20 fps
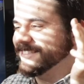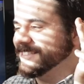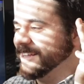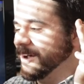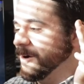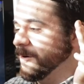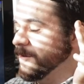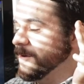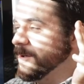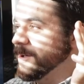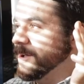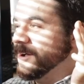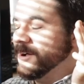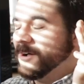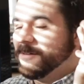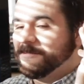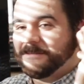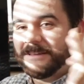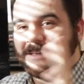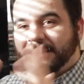so
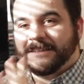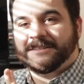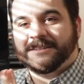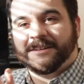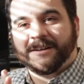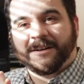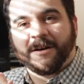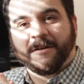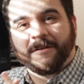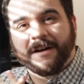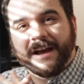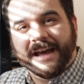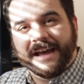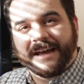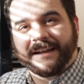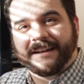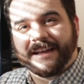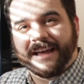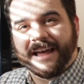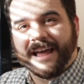please go
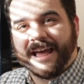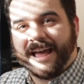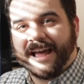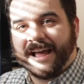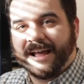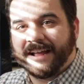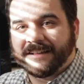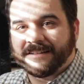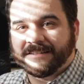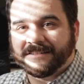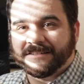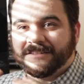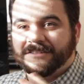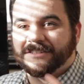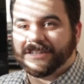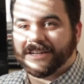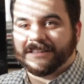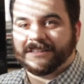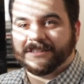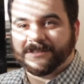ahead and
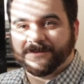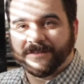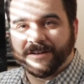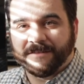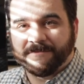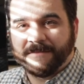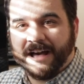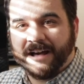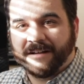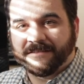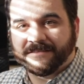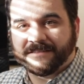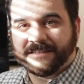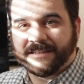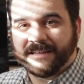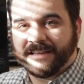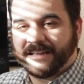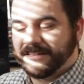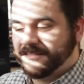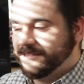check this film out.
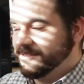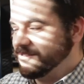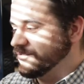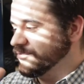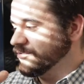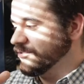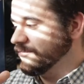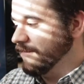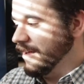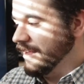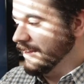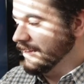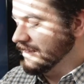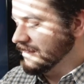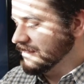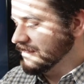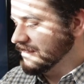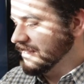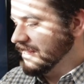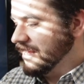It's
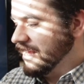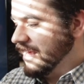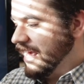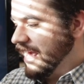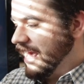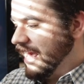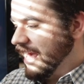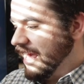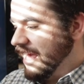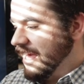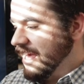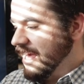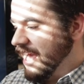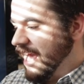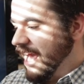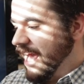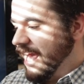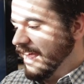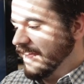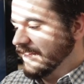tremendous uh,
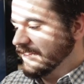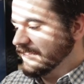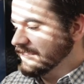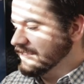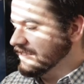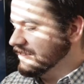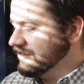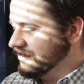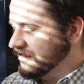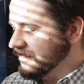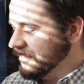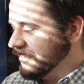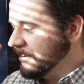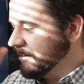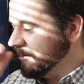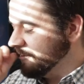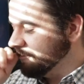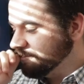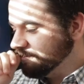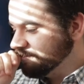as, you
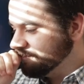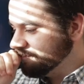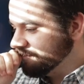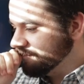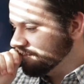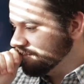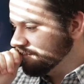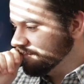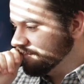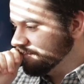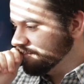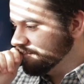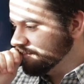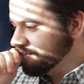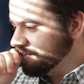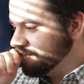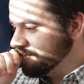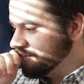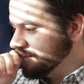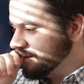know,
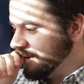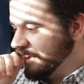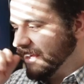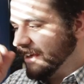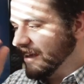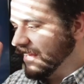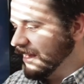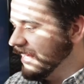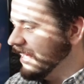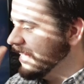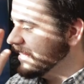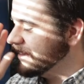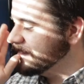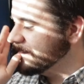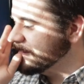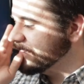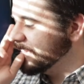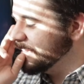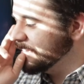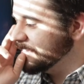
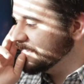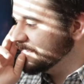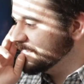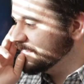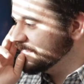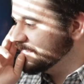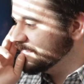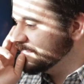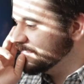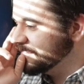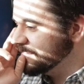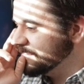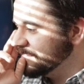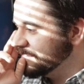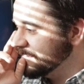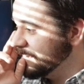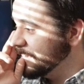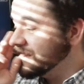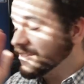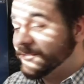it's, it's,
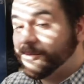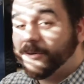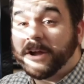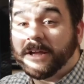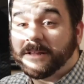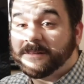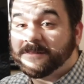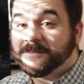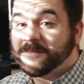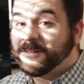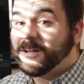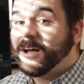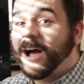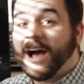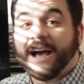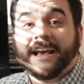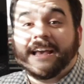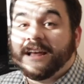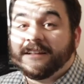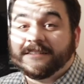it's great.
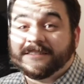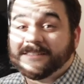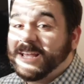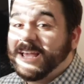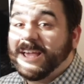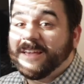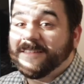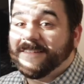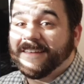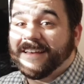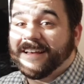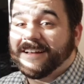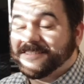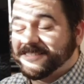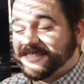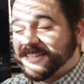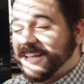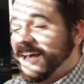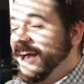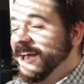I can't say anything
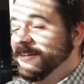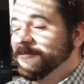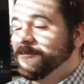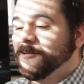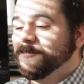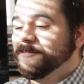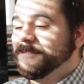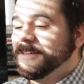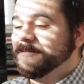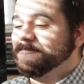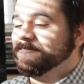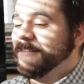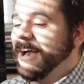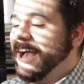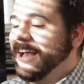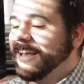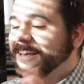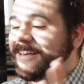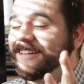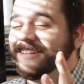else. I will be
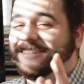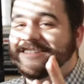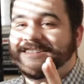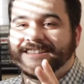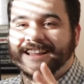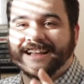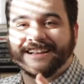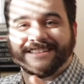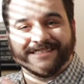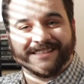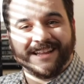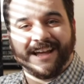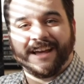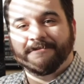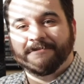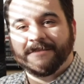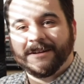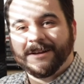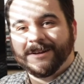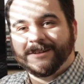back next
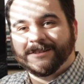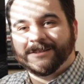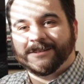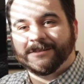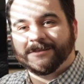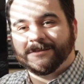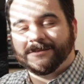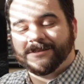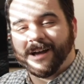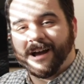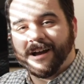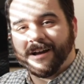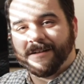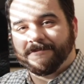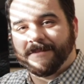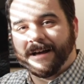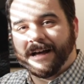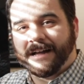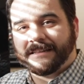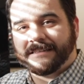time to talk
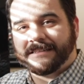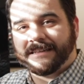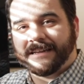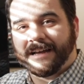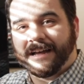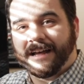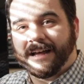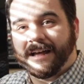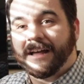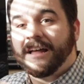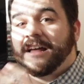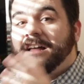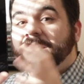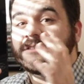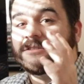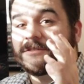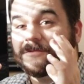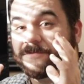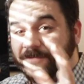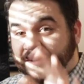about, uh,
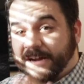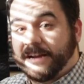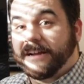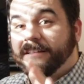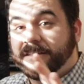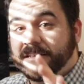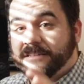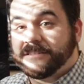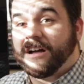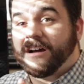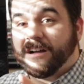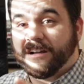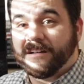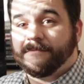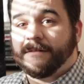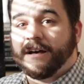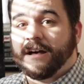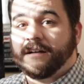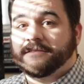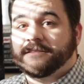to finally talk
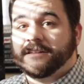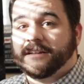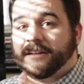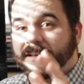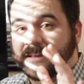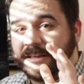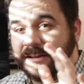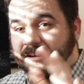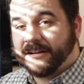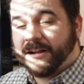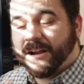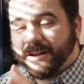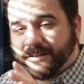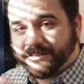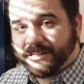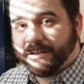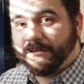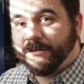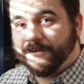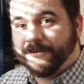about an Akira
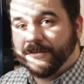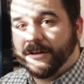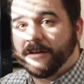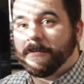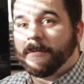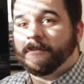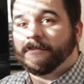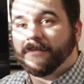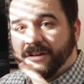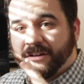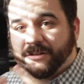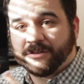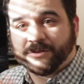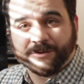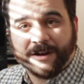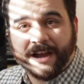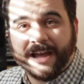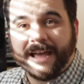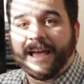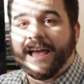Kurosawa film. I'm gonna
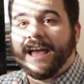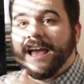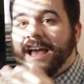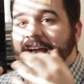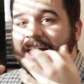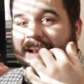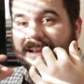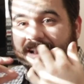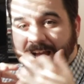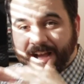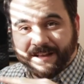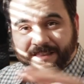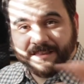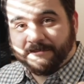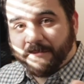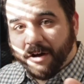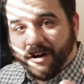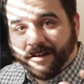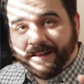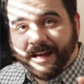try and knock
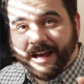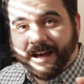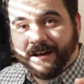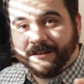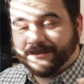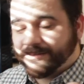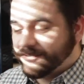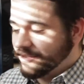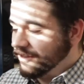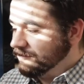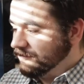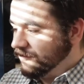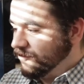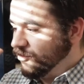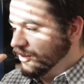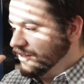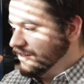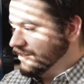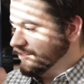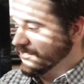them all out. I'm
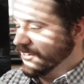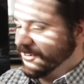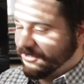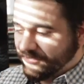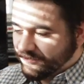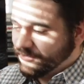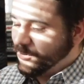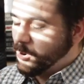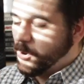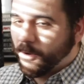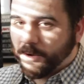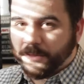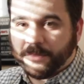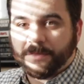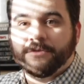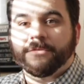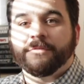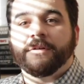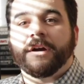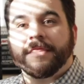going to start going
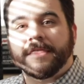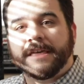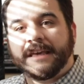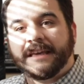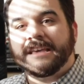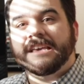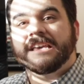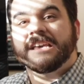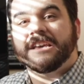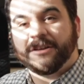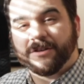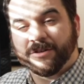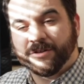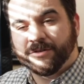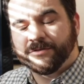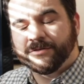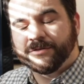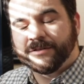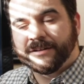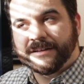through, I think
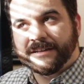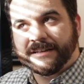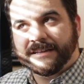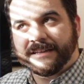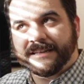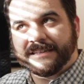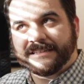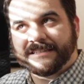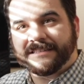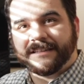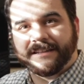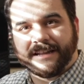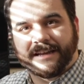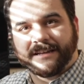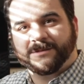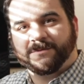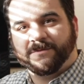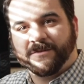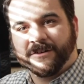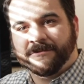Ikiru is the
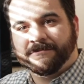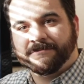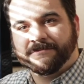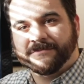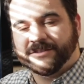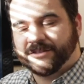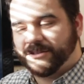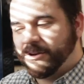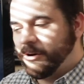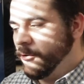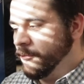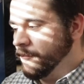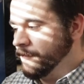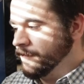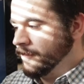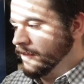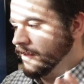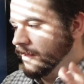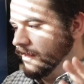next film. So